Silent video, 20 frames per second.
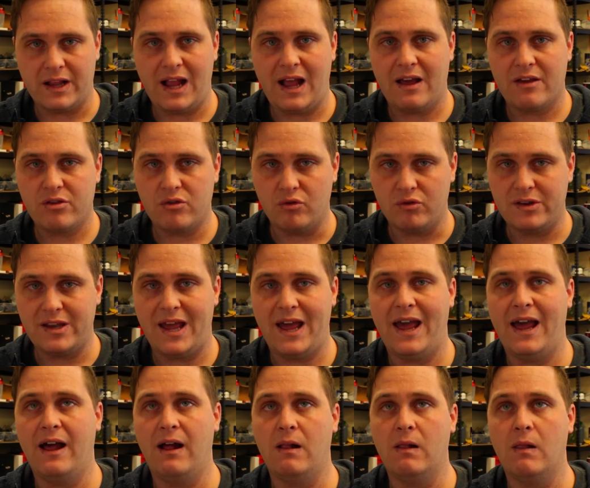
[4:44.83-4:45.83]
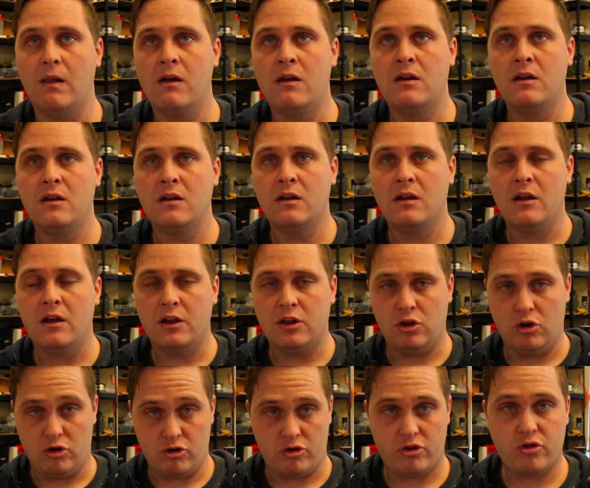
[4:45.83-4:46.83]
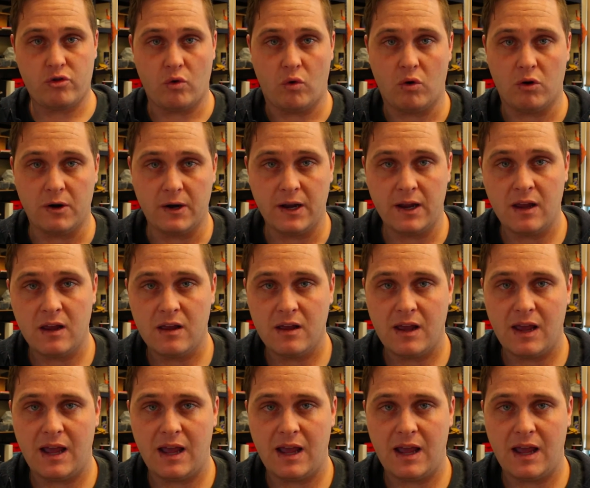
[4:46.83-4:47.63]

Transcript: It has to tell your story.